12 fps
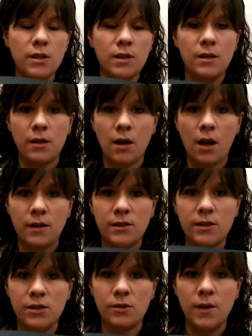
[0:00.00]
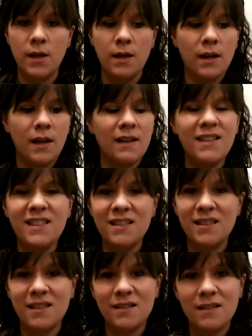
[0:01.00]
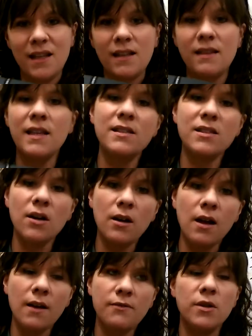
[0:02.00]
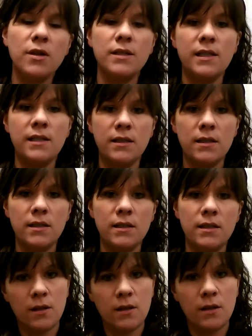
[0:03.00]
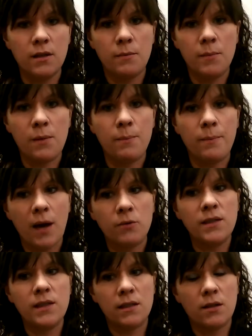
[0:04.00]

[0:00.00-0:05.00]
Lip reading: going to cost you, at least they start off for a decent scope is going to be about